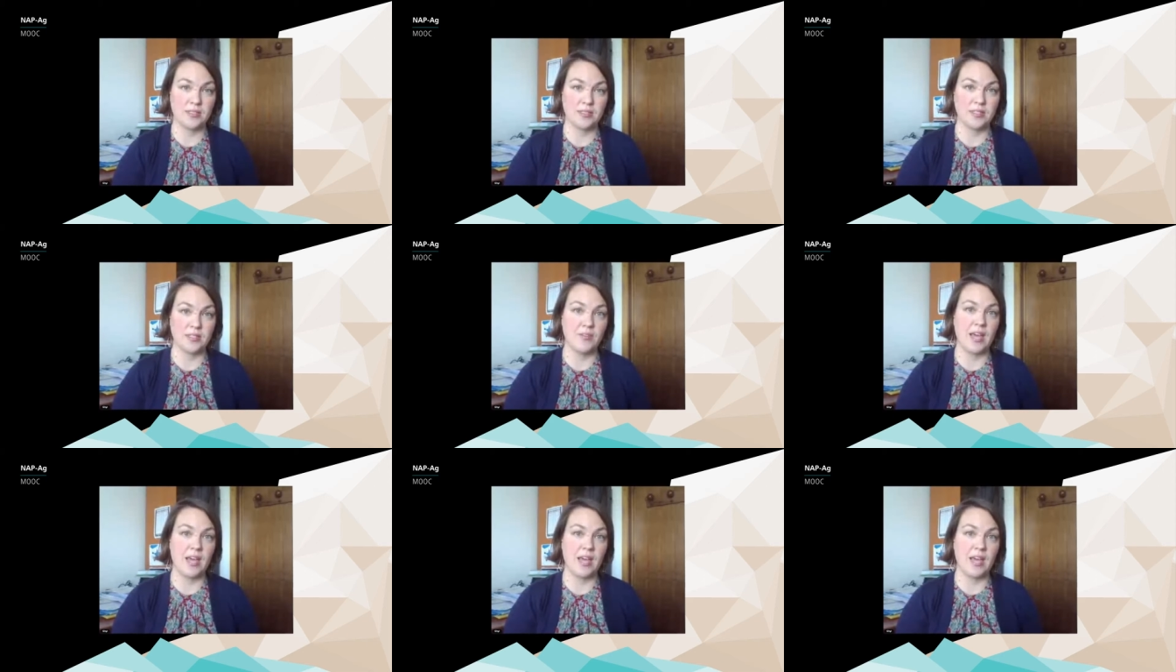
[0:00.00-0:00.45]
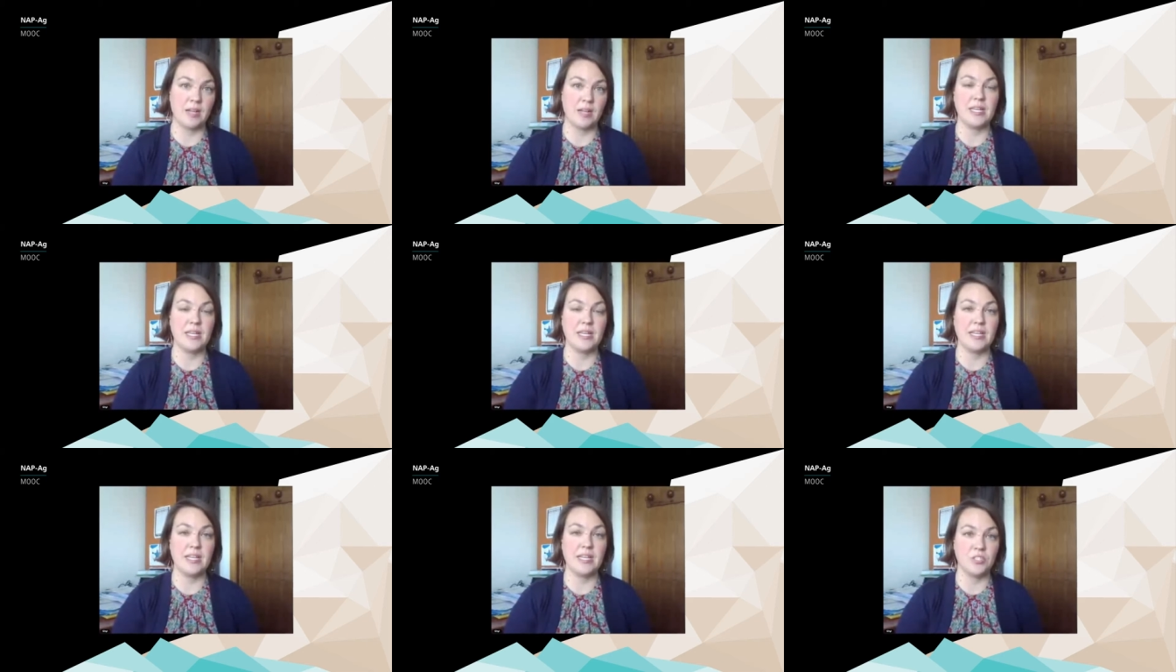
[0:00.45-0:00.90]
of
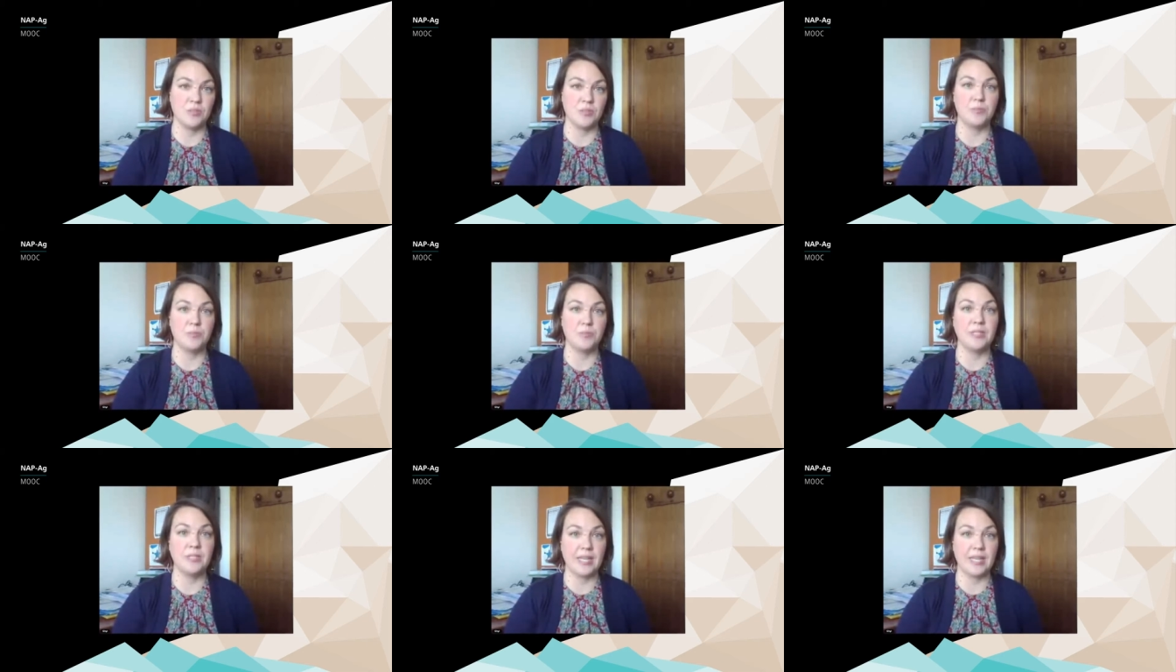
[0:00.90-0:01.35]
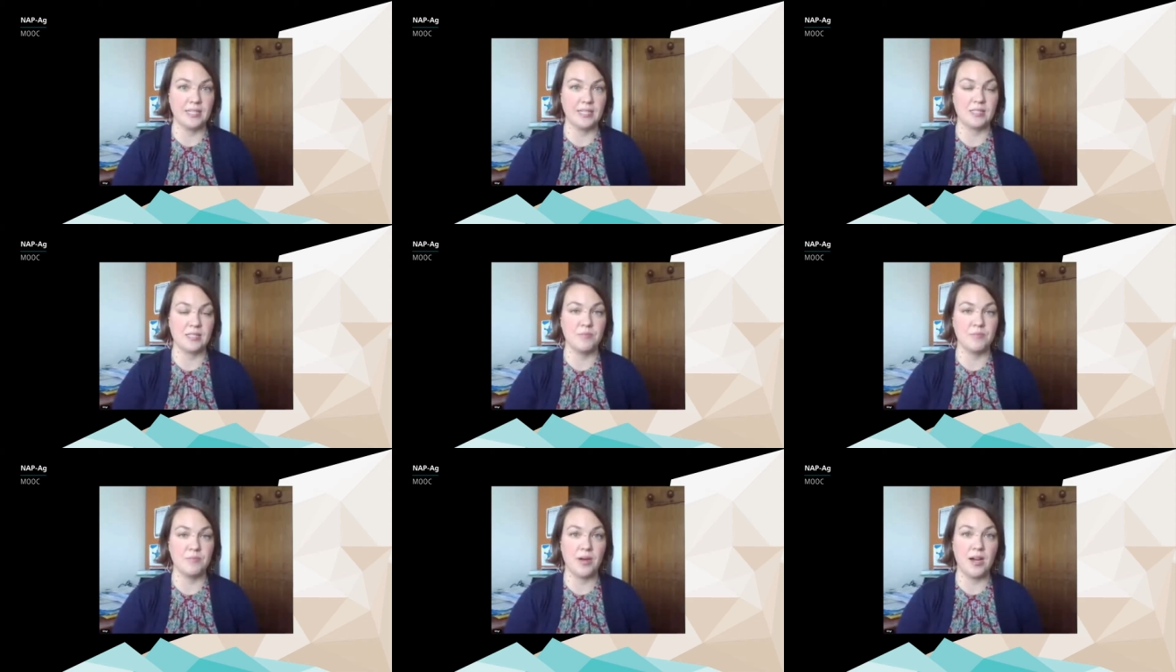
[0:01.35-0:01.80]
adaptation plans and
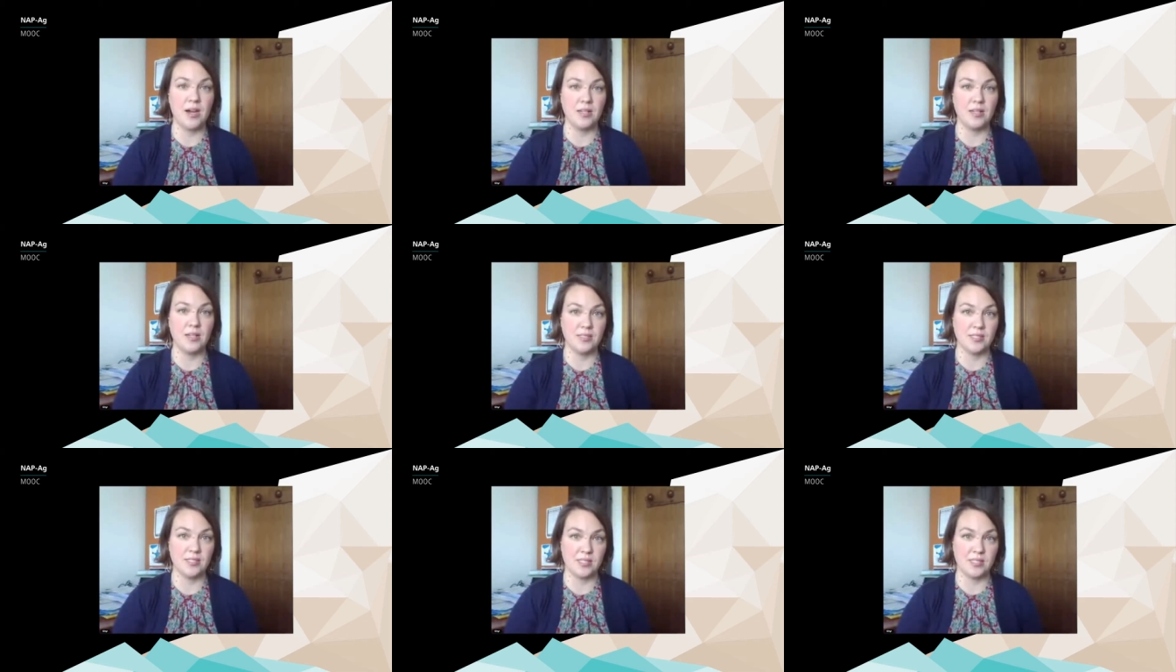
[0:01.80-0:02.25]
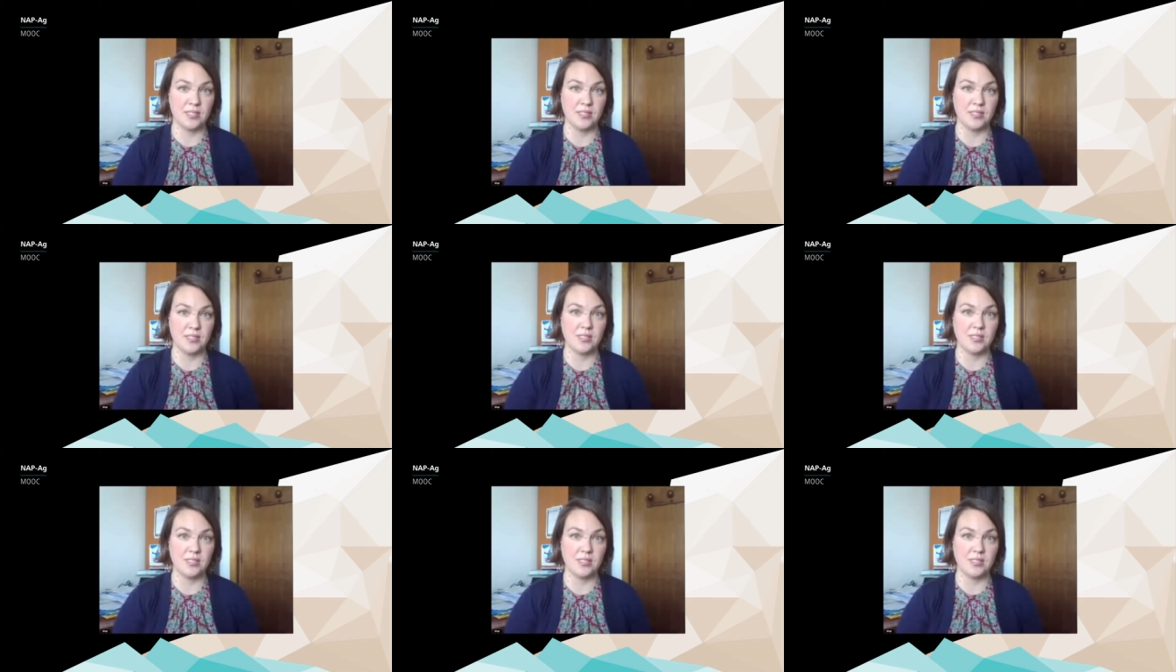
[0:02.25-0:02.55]
policies